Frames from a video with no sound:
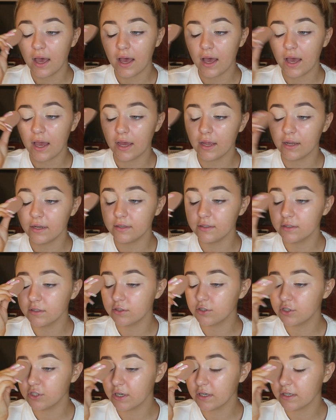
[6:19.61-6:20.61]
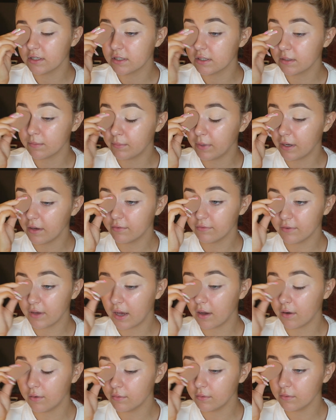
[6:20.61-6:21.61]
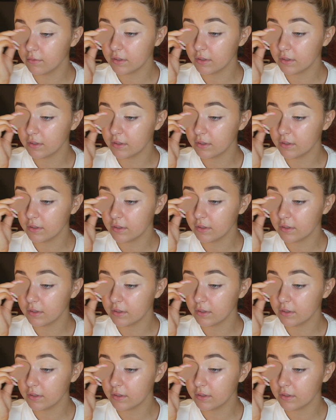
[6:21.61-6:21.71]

and just buff out